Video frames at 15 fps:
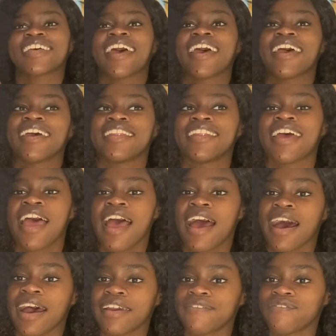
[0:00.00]
And
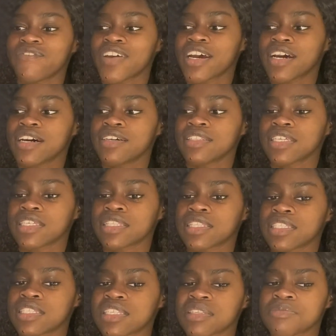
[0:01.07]
I found like
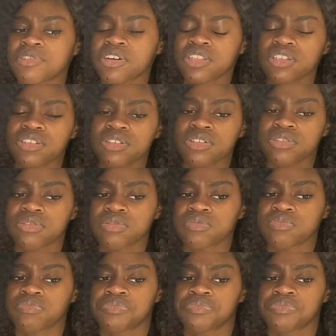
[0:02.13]
this small little